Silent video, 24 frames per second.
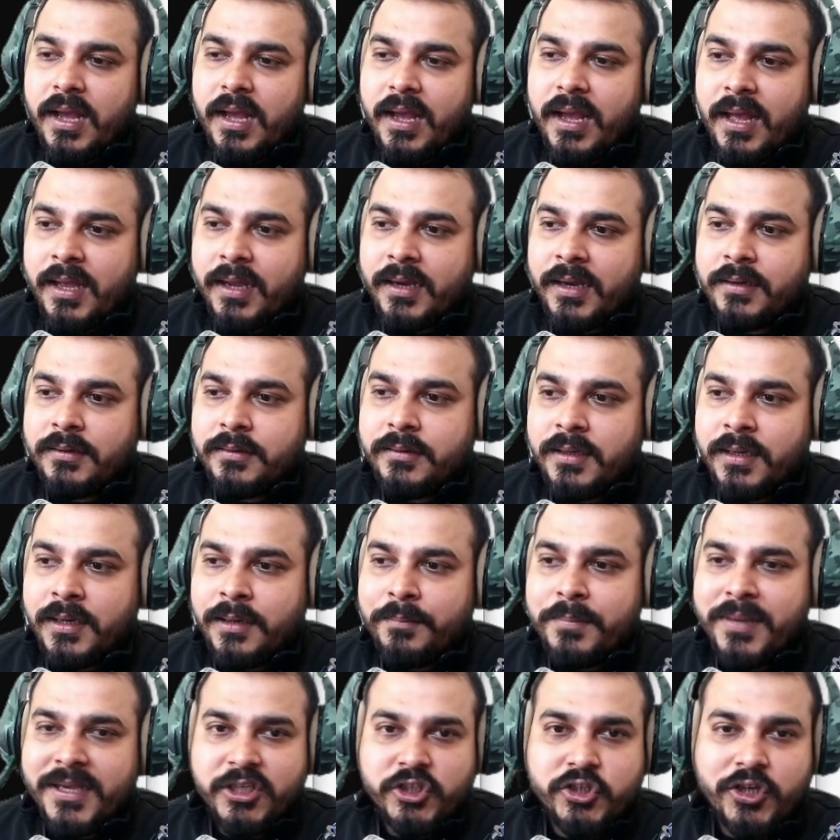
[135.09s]

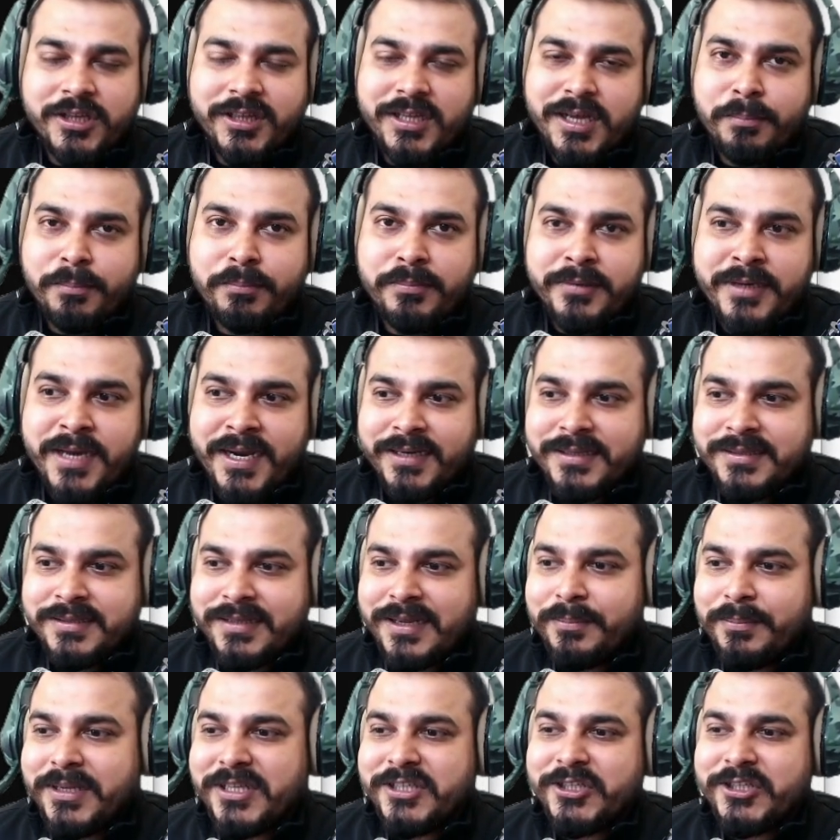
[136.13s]
And based on the updates and